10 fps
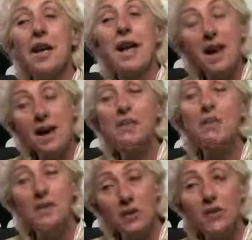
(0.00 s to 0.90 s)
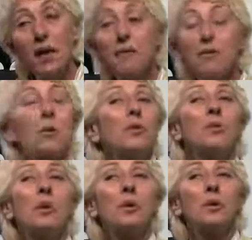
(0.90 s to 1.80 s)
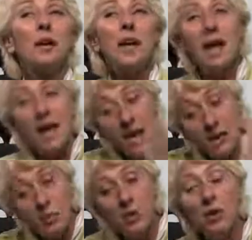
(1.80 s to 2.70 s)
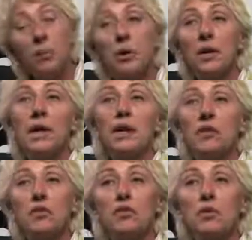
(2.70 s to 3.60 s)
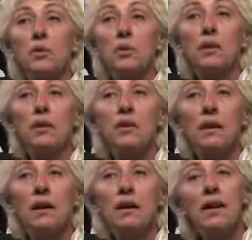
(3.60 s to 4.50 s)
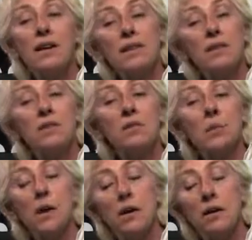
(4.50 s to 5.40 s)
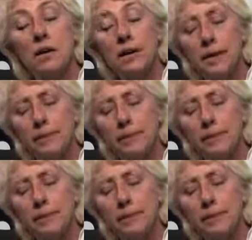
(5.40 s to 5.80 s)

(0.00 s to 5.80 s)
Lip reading: and there's that folk soul. And when you're predating the children, see, this is where